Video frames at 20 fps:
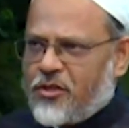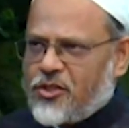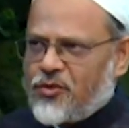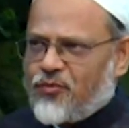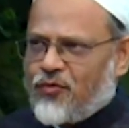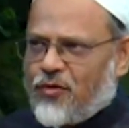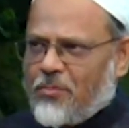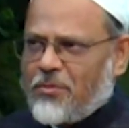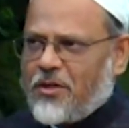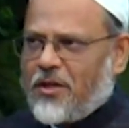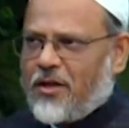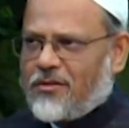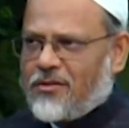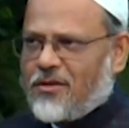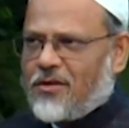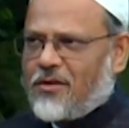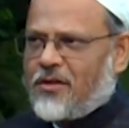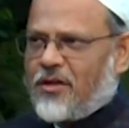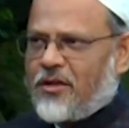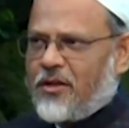us from the
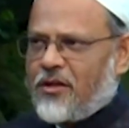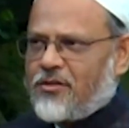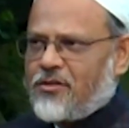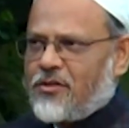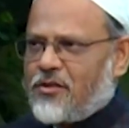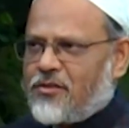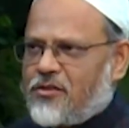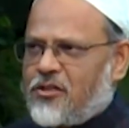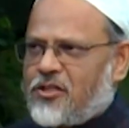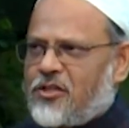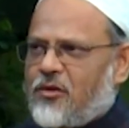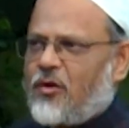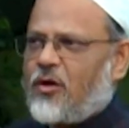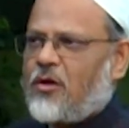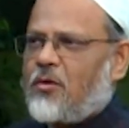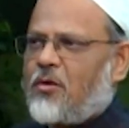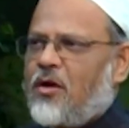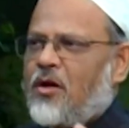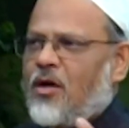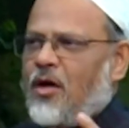other creatures is
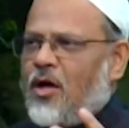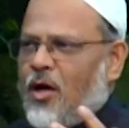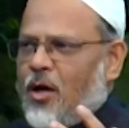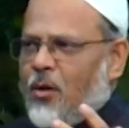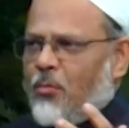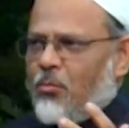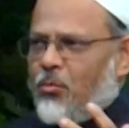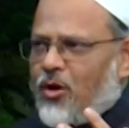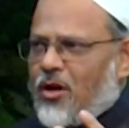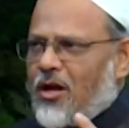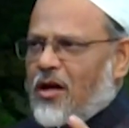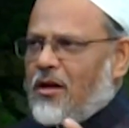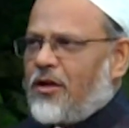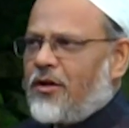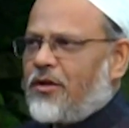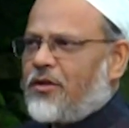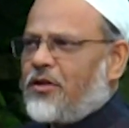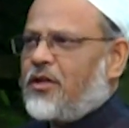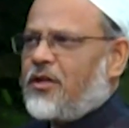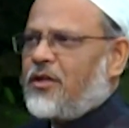our
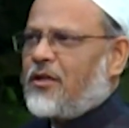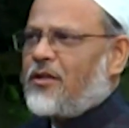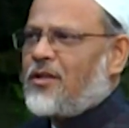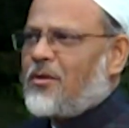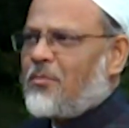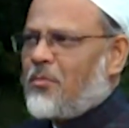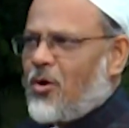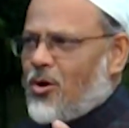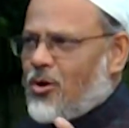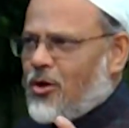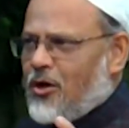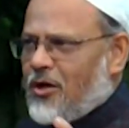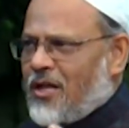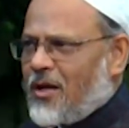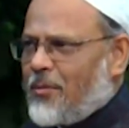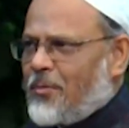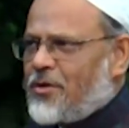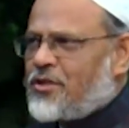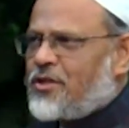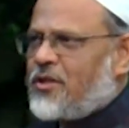morality and the moral
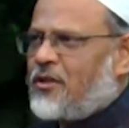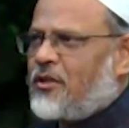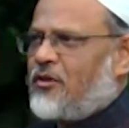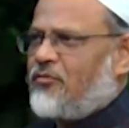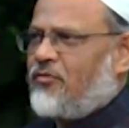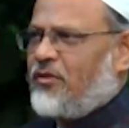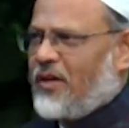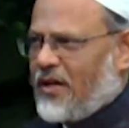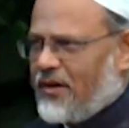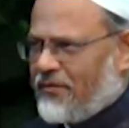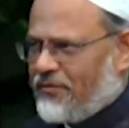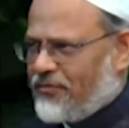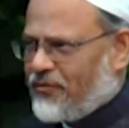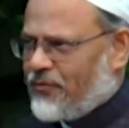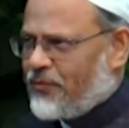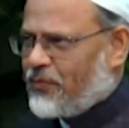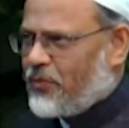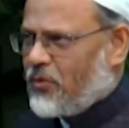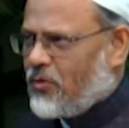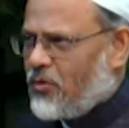dimension that we have.
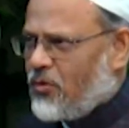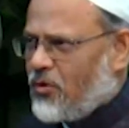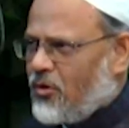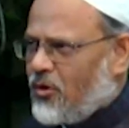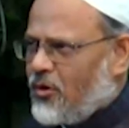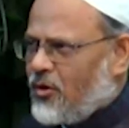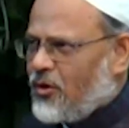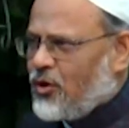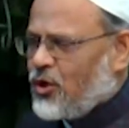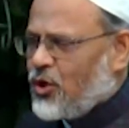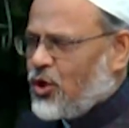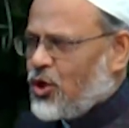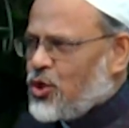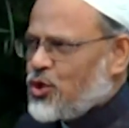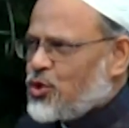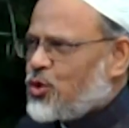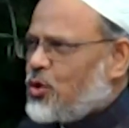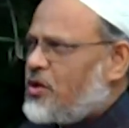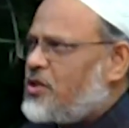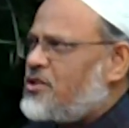
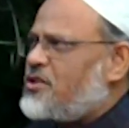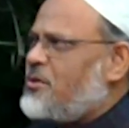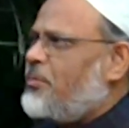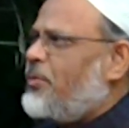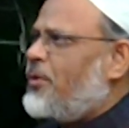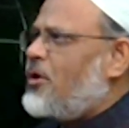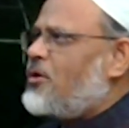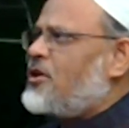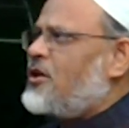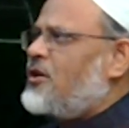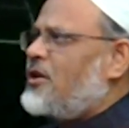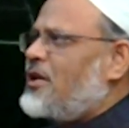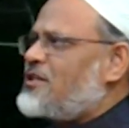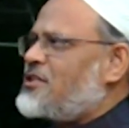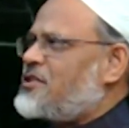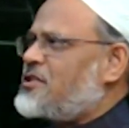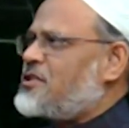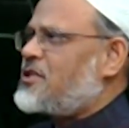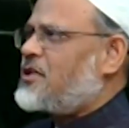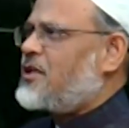So it is important
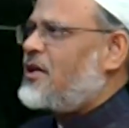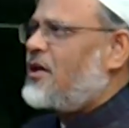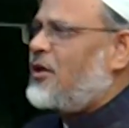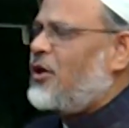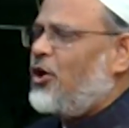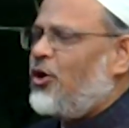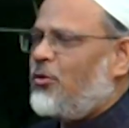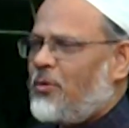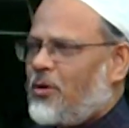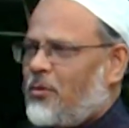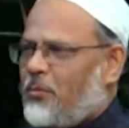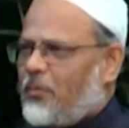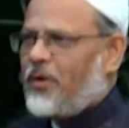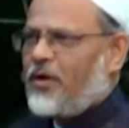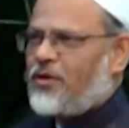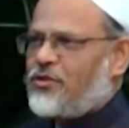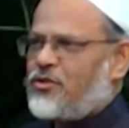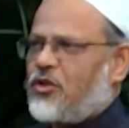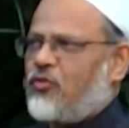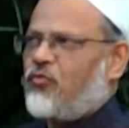as human
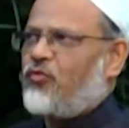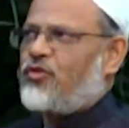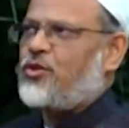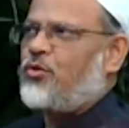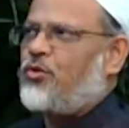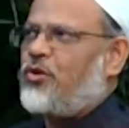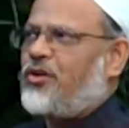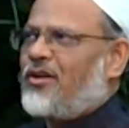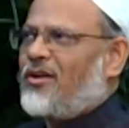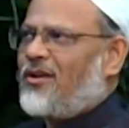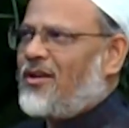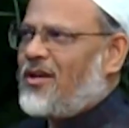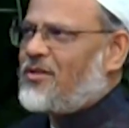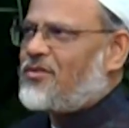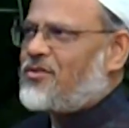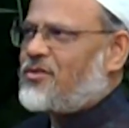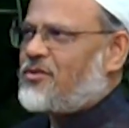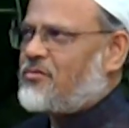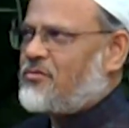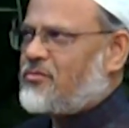beings that we should
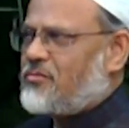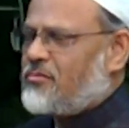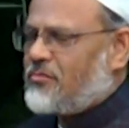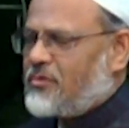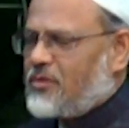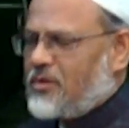realize